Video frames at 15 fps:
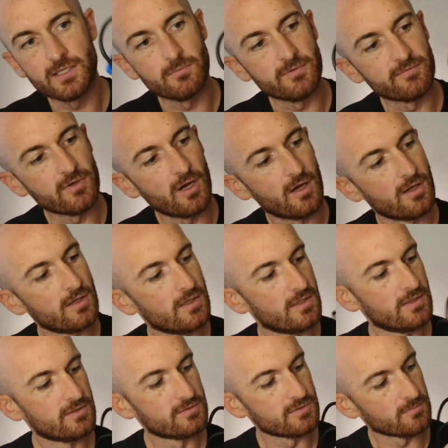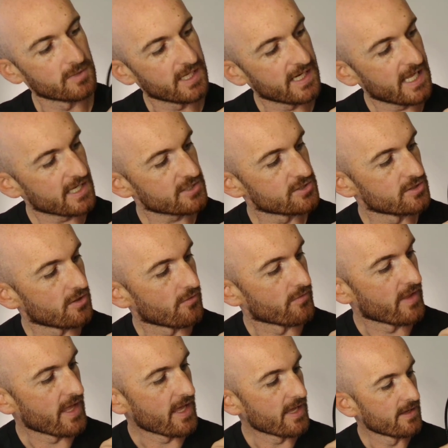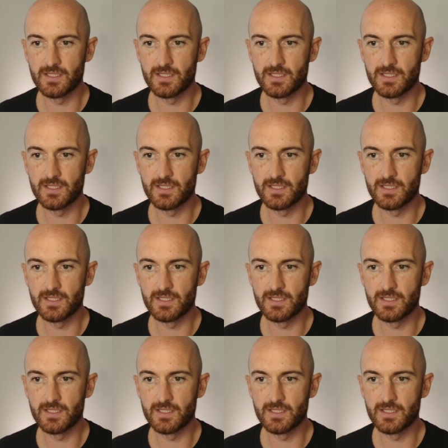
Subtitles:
we've got some connection on there.